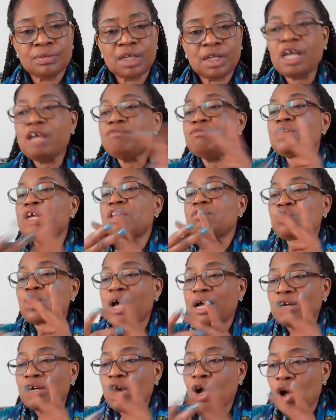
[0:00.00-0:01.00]
Even if
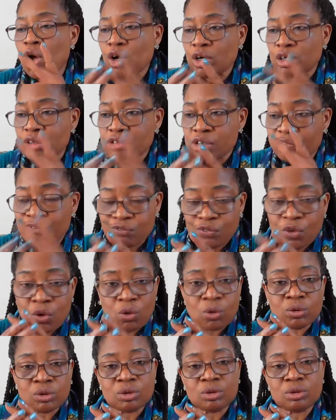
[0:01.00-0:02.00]
you are not
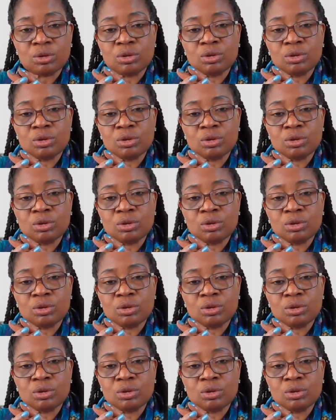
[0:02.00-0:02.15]
100-fold,